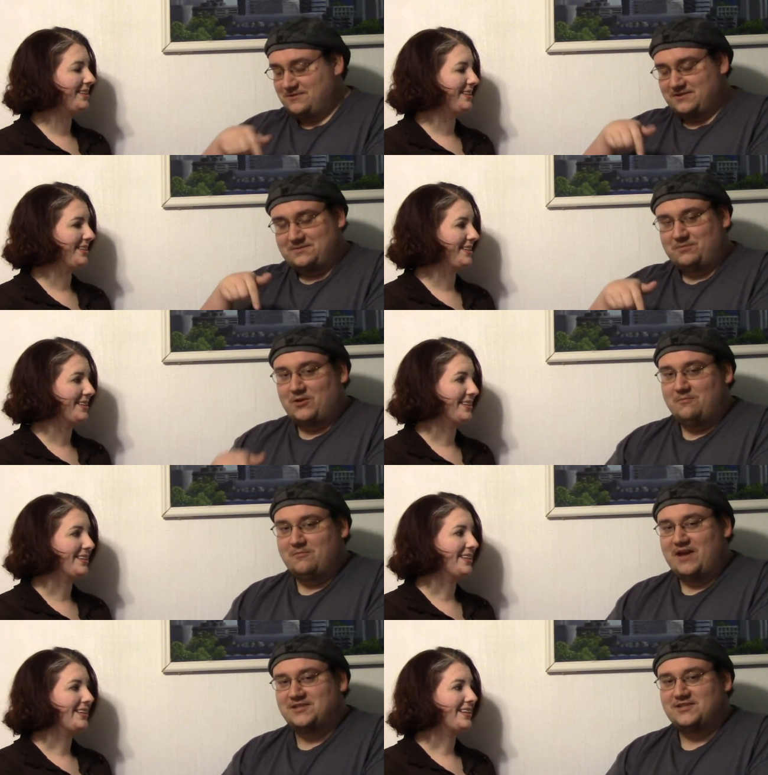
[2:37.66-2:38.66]
Speaker 1: just put a
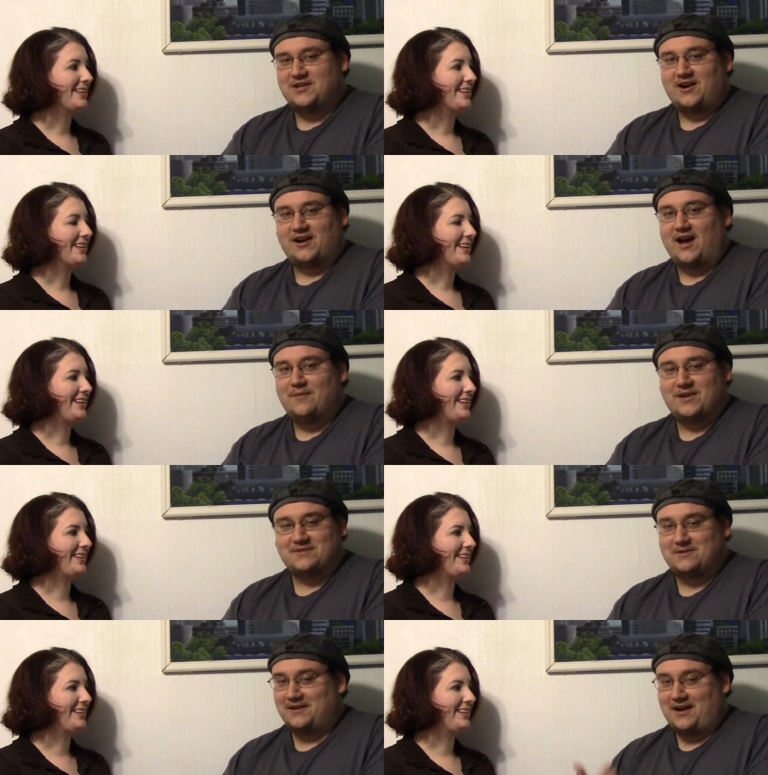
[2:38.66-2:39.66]
message in our comments,
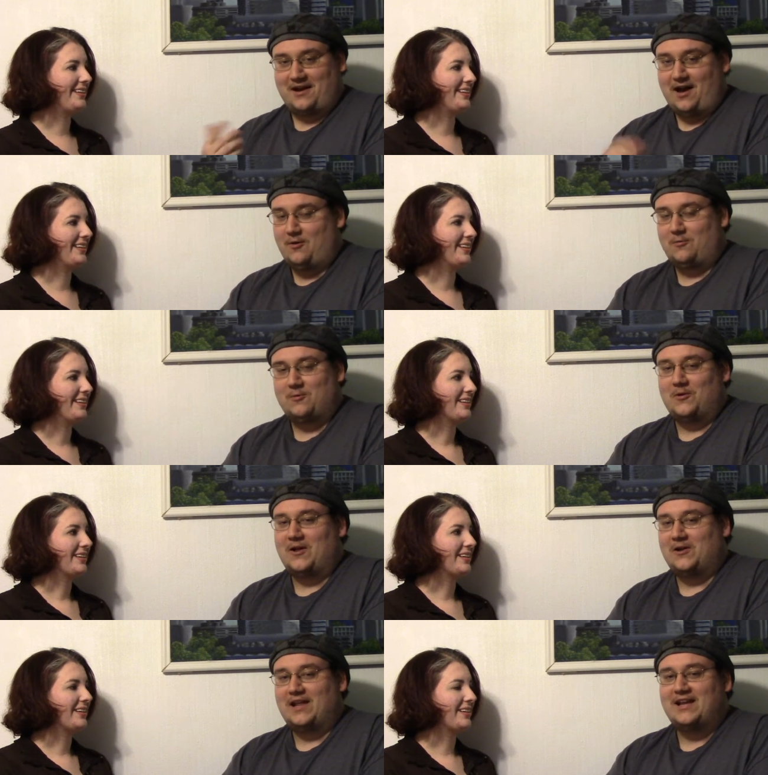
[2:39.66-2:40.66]
man. I, will we'll
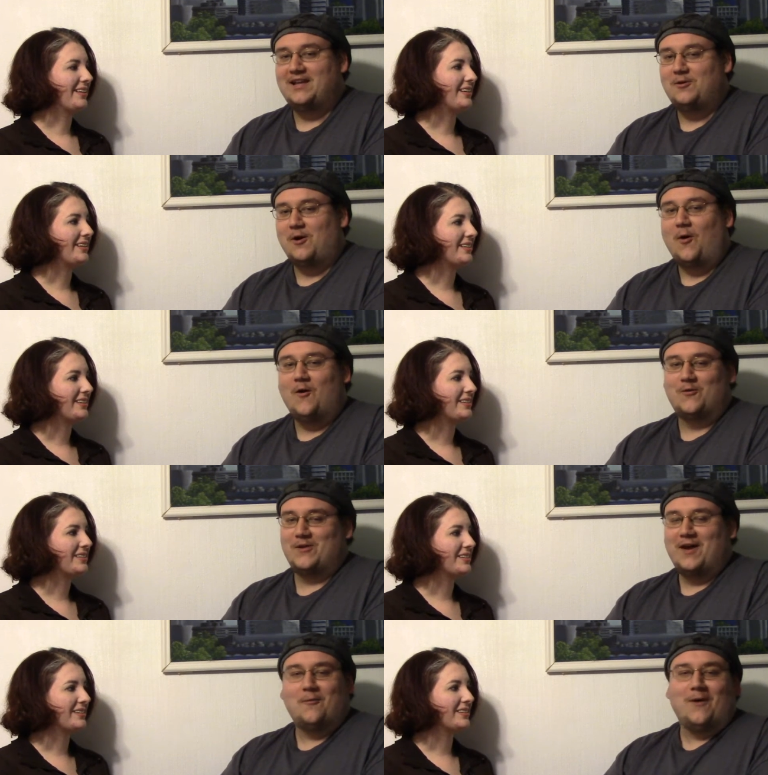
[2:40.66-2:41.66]
gladly go over
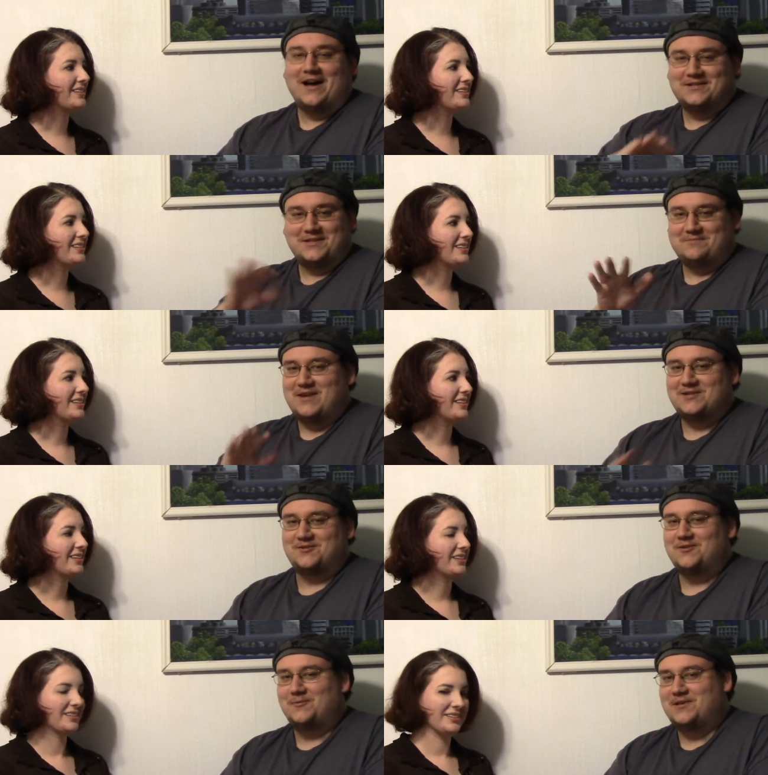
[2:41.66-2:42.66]
that, and watch it, and make
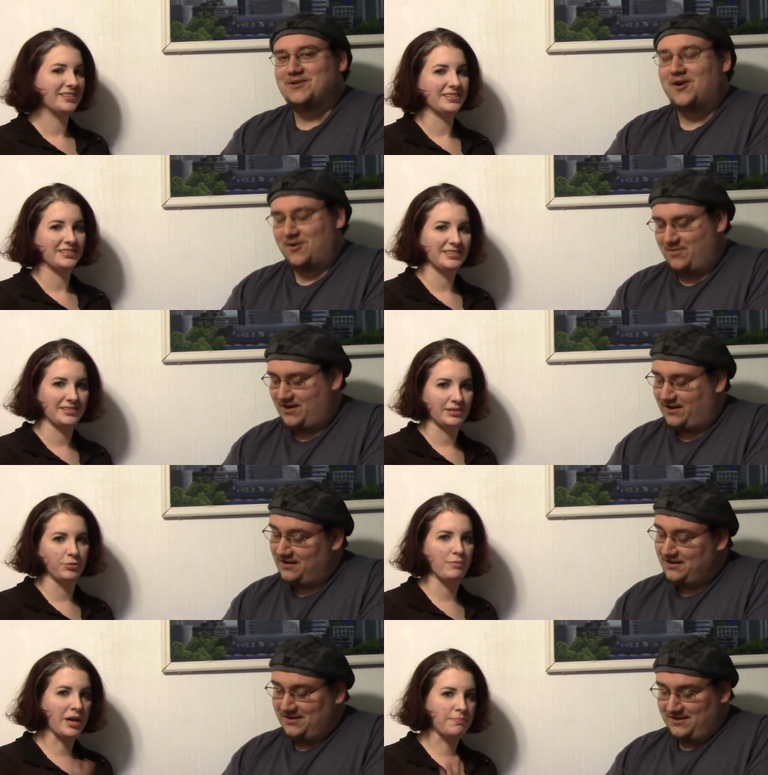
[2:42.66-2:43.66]
sure that we talk about
Speaker 2: it.
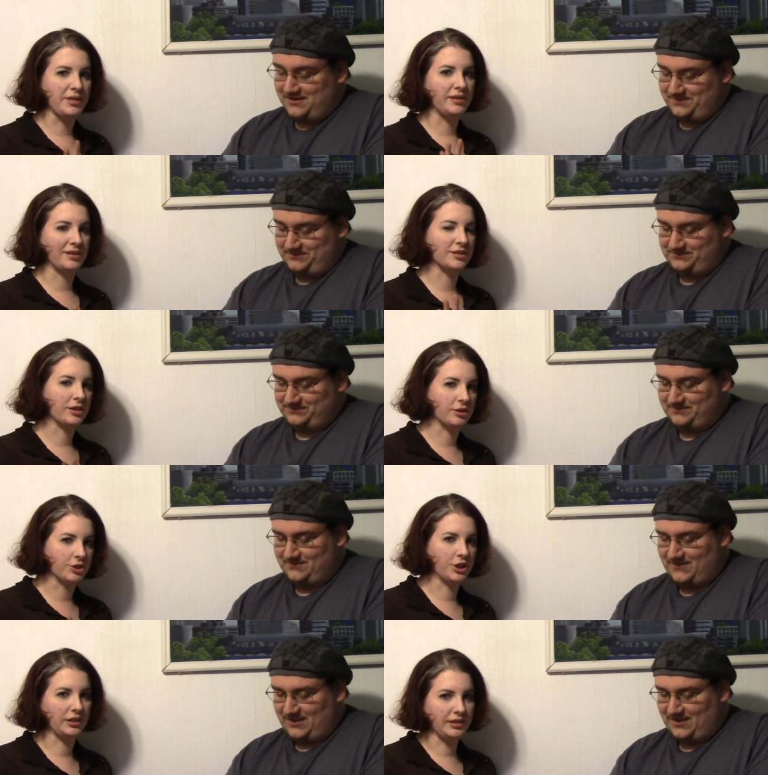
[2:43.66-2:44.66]
We might be Kickstarter
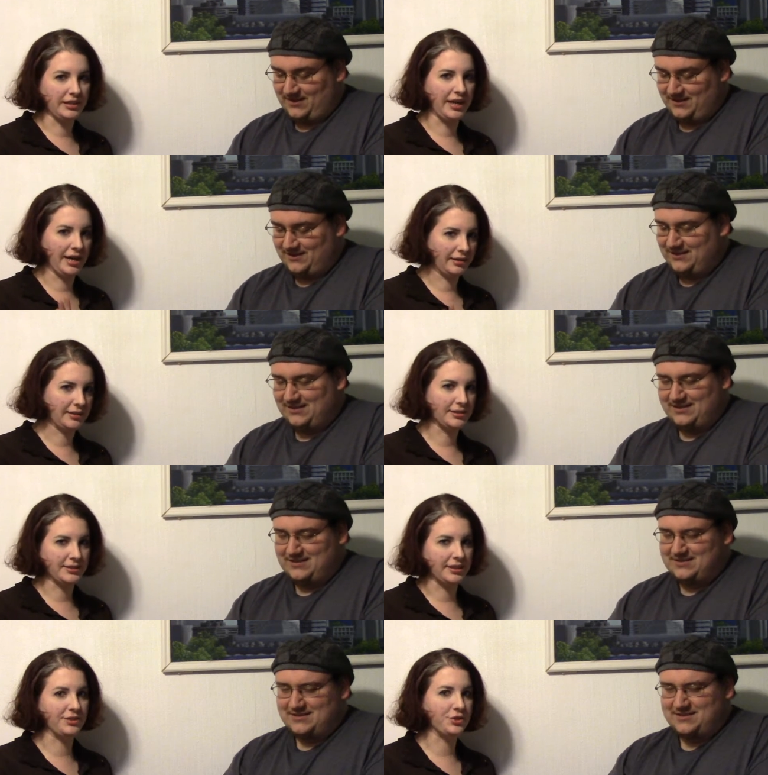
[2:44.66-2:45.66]
junkie analysts
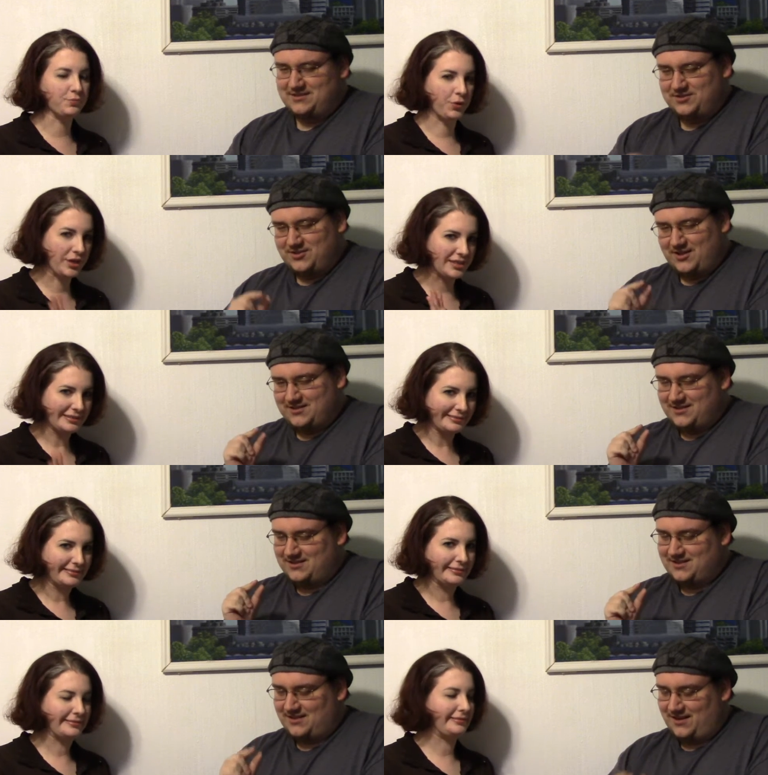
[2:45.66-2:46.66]
at this point. Just a
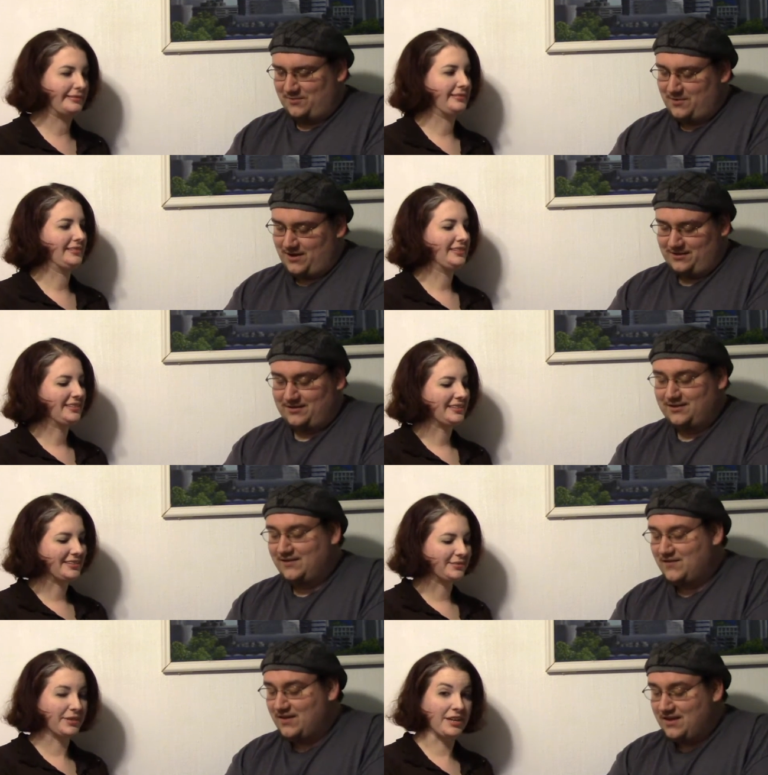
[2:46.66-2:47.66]
slight bit.
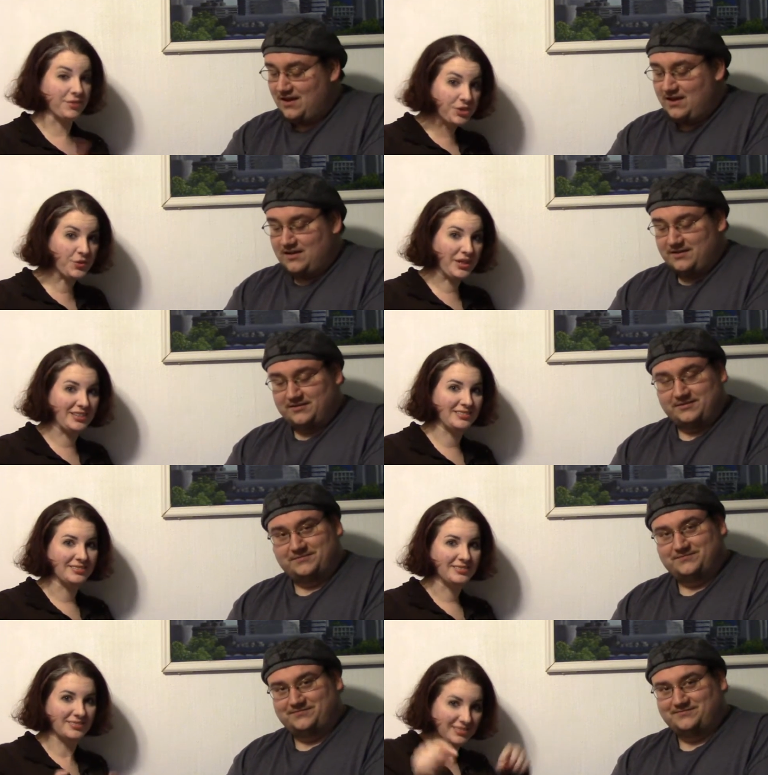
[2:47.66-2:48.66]
If you're doing it,
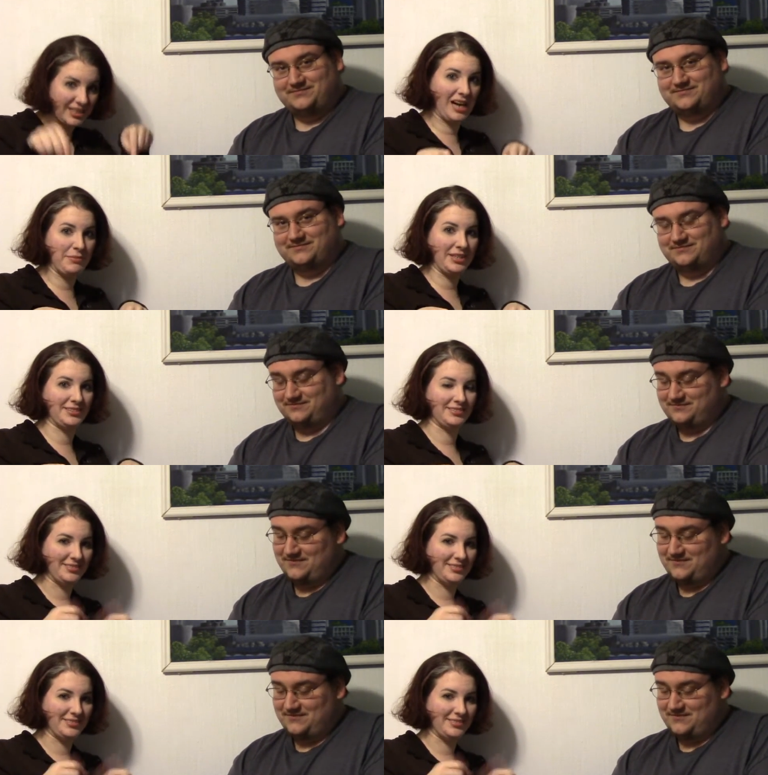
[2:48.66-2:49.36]
comment.